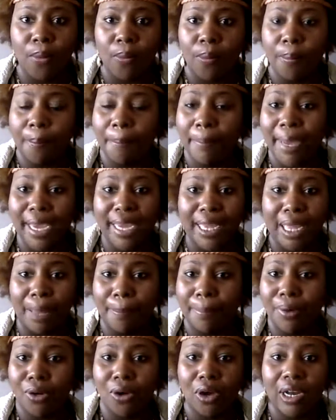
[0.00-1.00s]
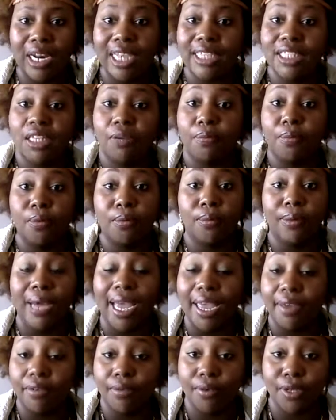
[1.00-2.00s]
makeup and all that stuff. Well,
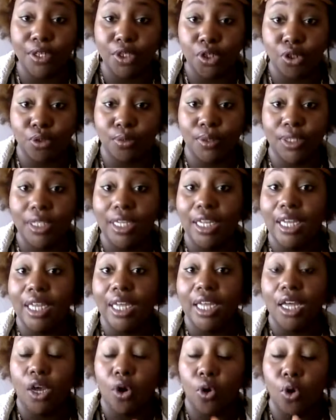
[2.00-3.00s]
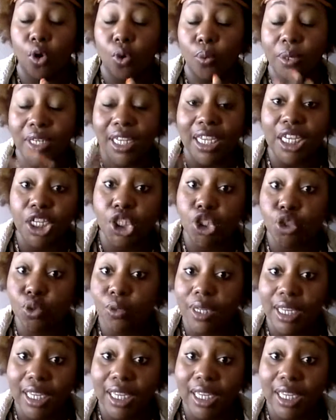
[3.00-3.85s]
what the issue